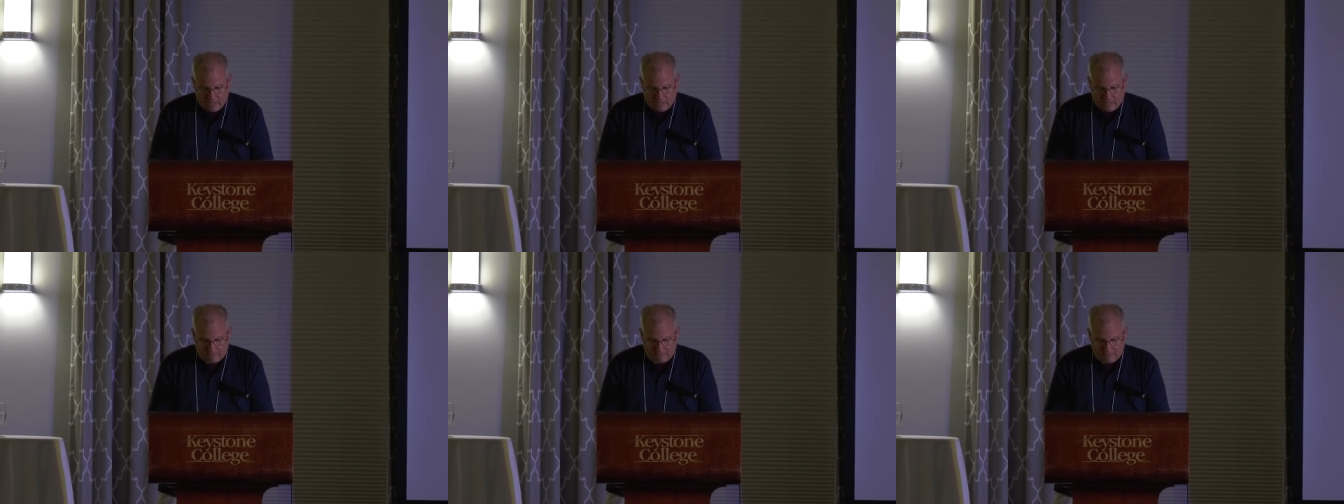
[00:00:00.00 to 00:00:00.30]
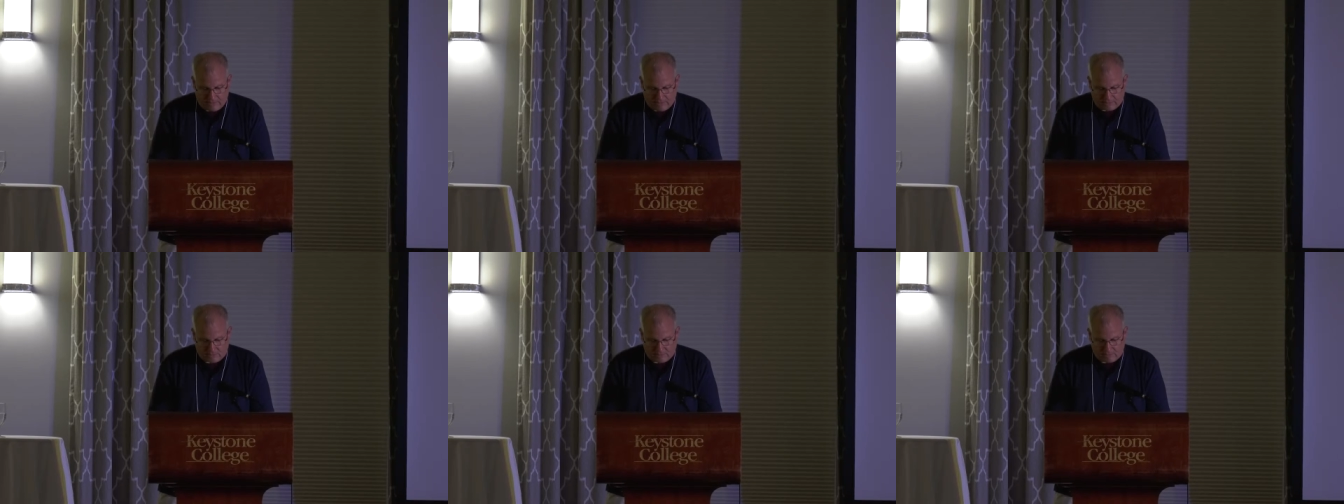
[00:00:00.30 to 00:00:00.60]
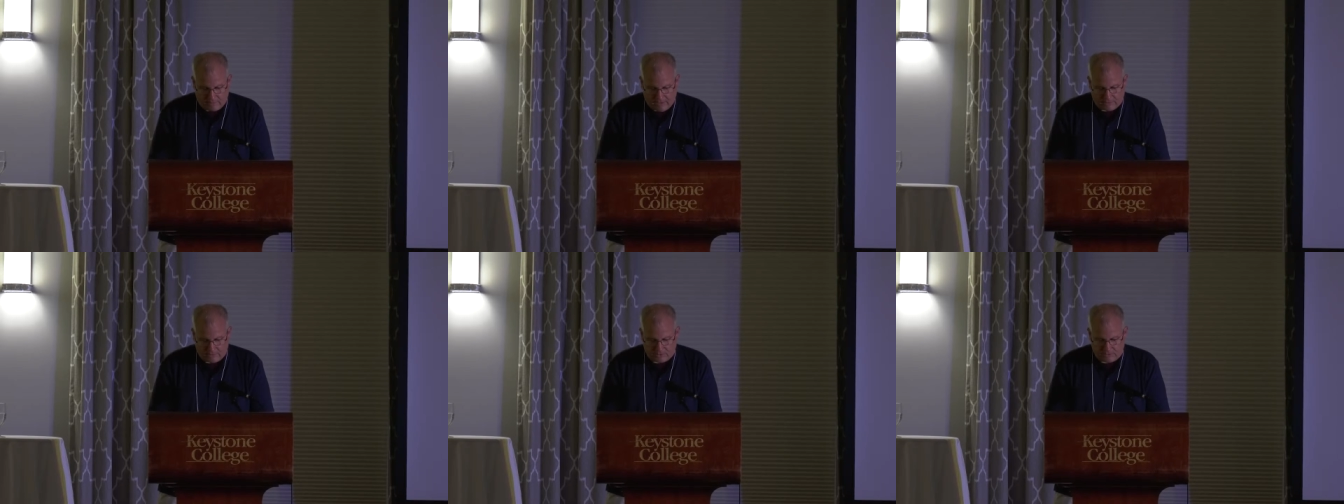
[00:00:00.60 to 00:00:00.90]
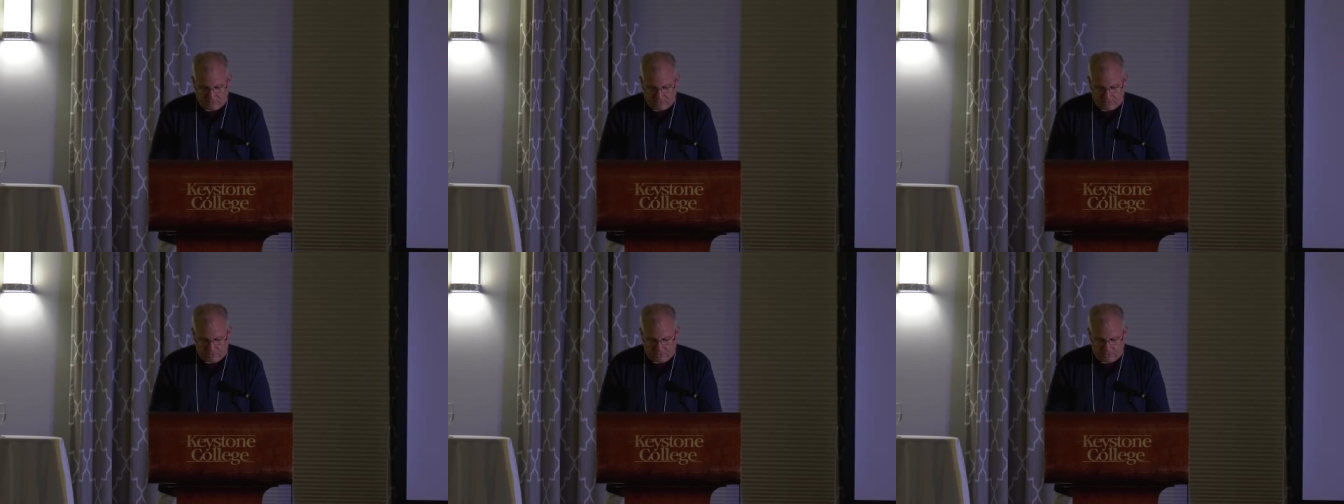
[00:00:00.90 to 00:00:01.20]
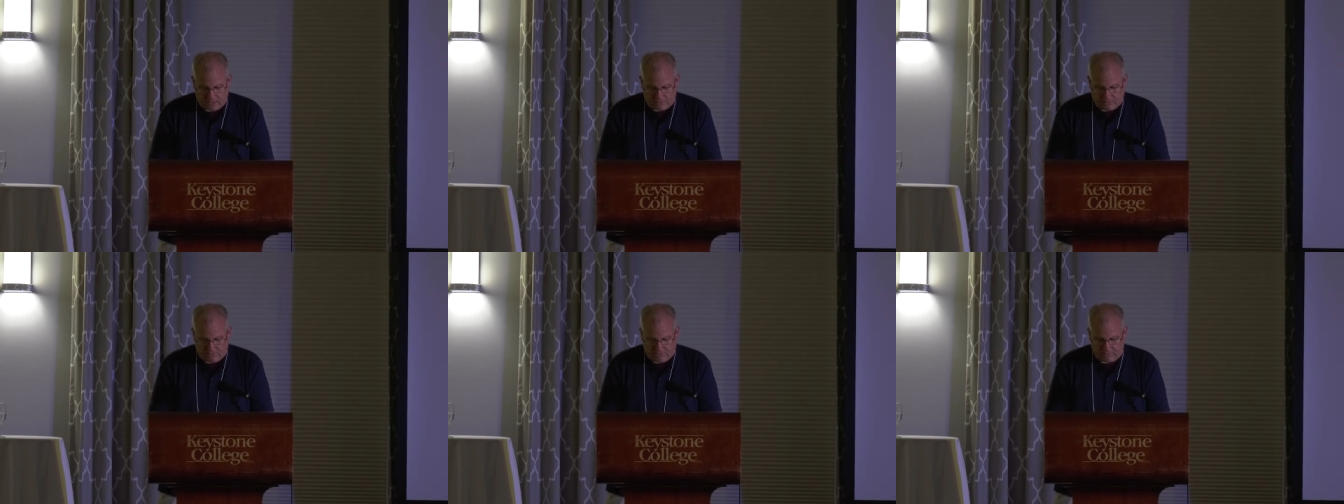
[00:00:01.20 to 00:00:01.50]
I found some answers
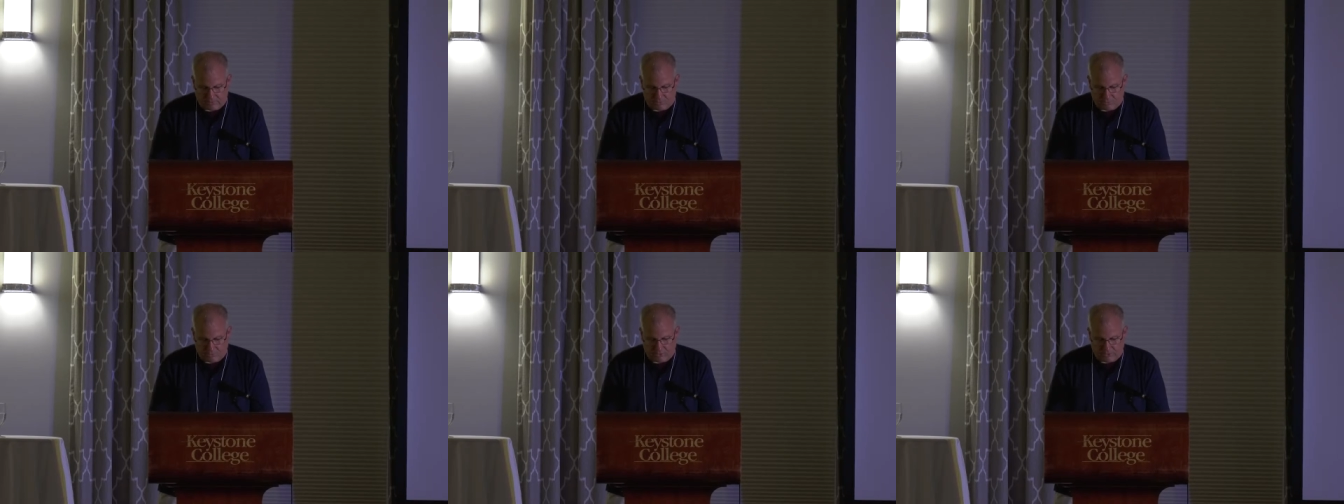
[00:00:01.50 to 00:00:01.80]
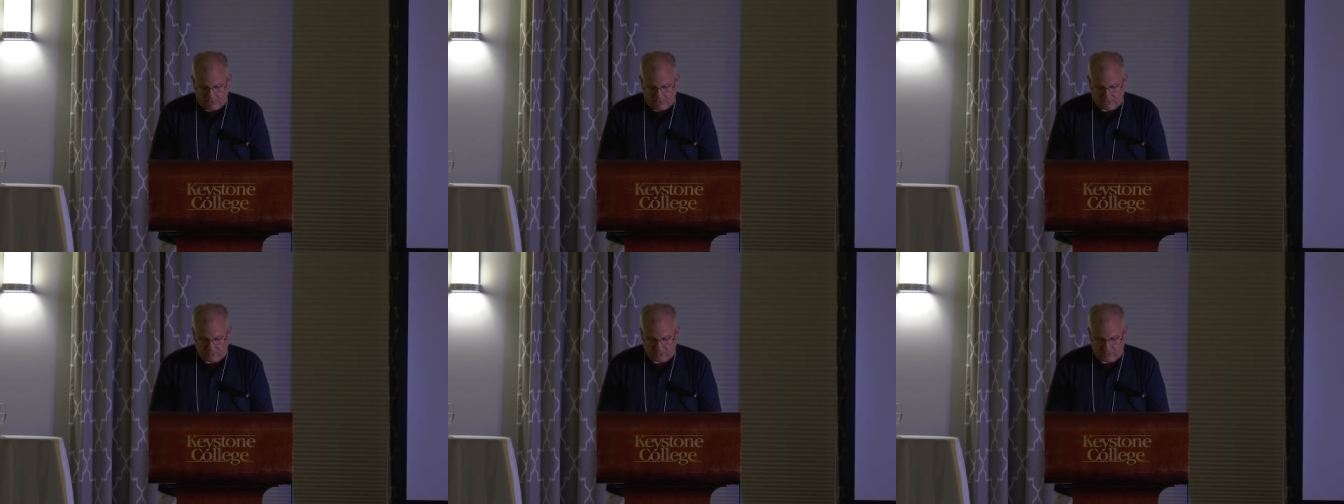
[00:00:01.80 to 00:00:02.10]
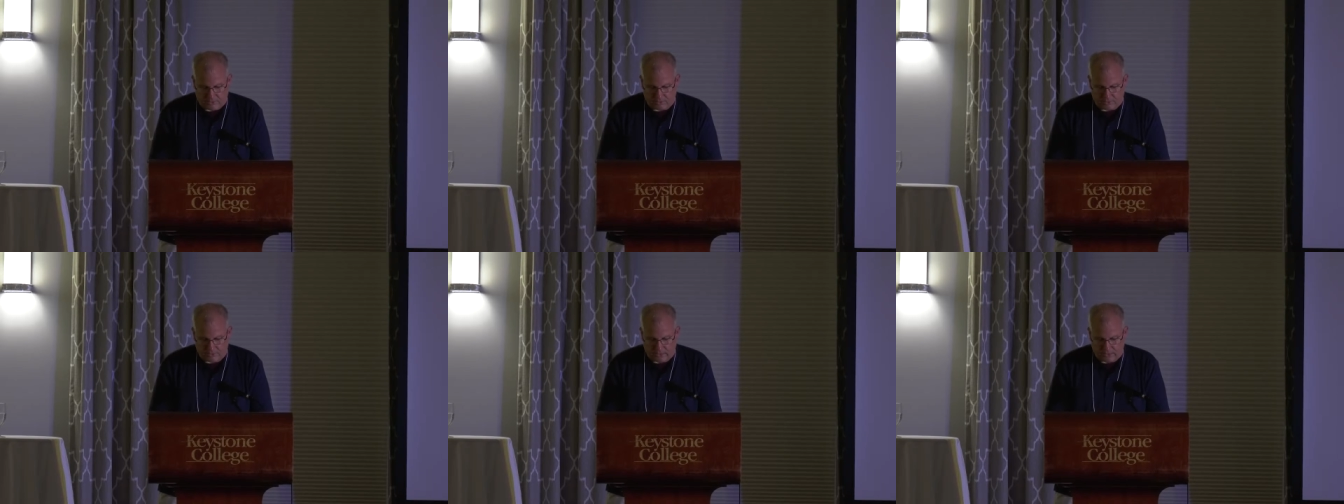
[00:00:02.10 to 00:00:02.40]
and definitely more questions